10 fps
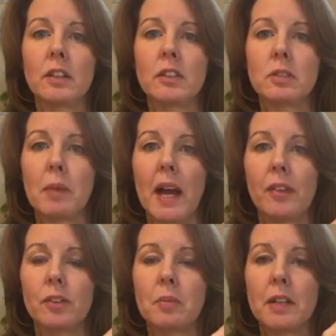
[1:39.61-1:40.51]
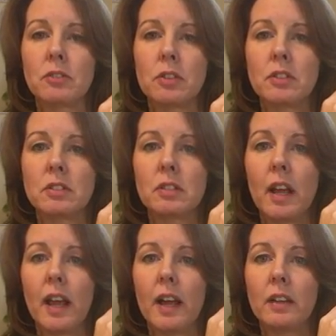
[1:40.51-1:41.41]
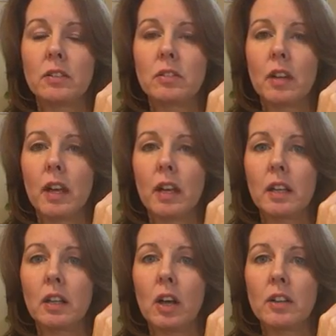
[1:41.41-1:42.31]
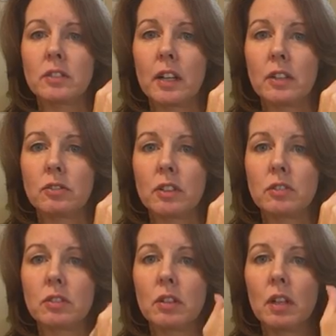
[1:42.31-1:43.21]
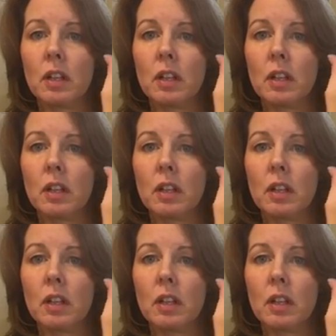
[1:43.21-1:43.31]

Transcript: there's a bathroom entrance and a closet entrance.